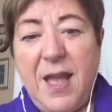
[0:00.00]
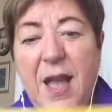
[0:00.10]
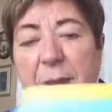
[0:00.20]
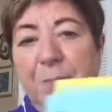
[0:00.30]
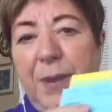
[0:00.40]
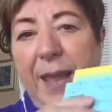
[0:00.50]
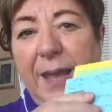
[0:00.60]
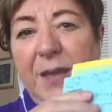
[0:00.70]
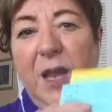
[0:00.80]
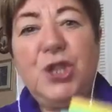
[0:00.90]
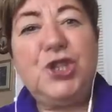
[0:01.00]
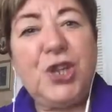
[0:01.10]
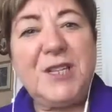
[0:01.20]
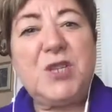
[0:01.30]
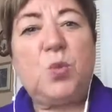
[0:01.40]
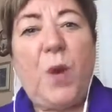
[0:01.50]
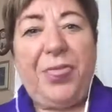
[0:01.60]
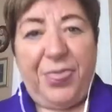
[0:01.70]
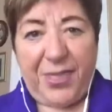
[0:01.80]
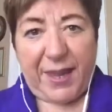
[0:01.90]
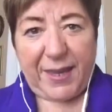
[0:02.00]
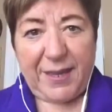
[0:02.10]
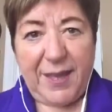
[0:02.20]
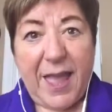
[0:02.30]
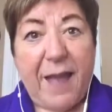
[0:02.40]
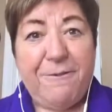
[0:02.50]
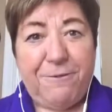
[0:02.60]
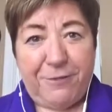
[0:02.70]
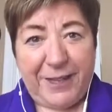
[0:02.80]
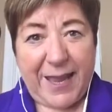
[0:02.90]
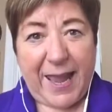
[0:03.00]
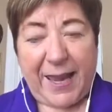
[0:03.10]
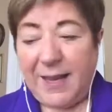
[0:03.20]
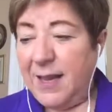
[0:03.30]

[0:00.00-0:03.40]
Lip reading: I plan just one thing every day.